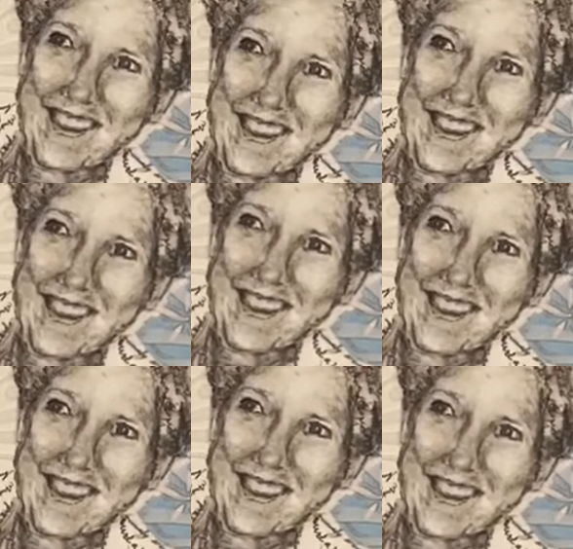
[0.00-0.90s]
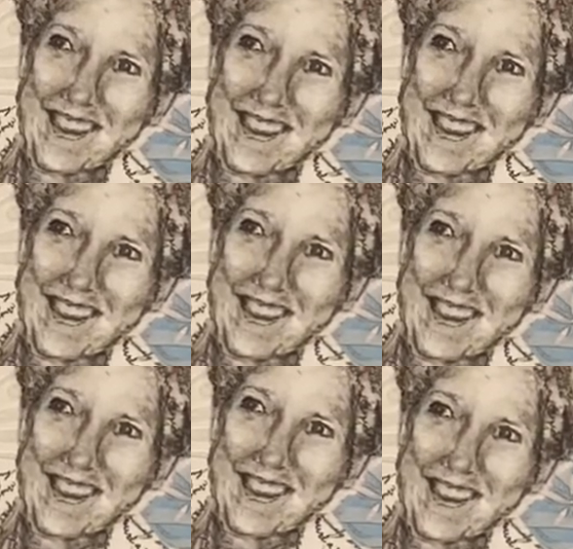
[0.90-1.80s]
of swirliness.
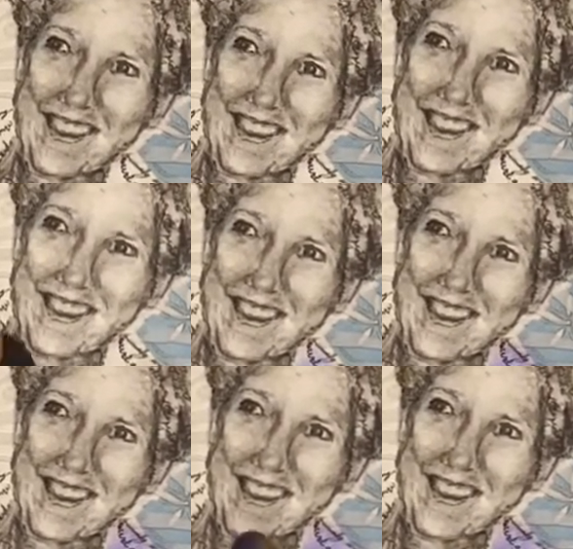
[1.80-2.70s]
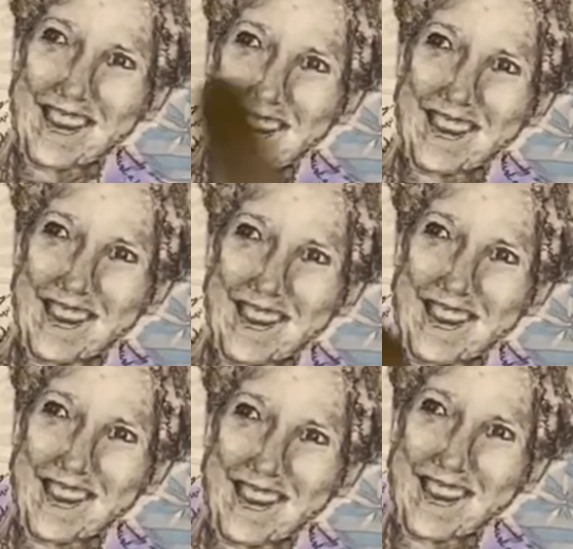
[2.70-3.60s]
And I use
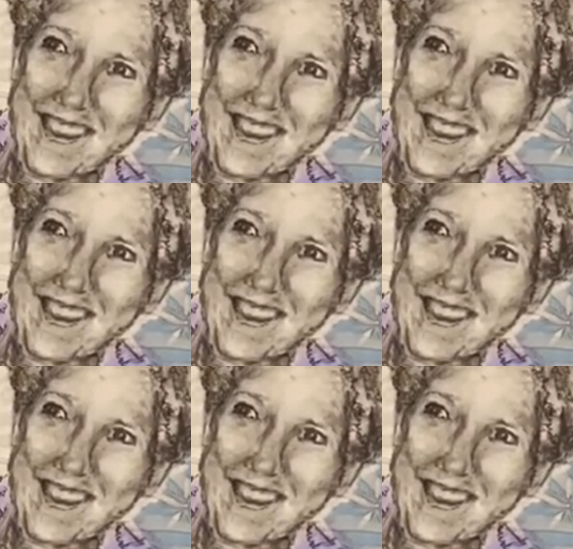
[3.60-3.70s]
pan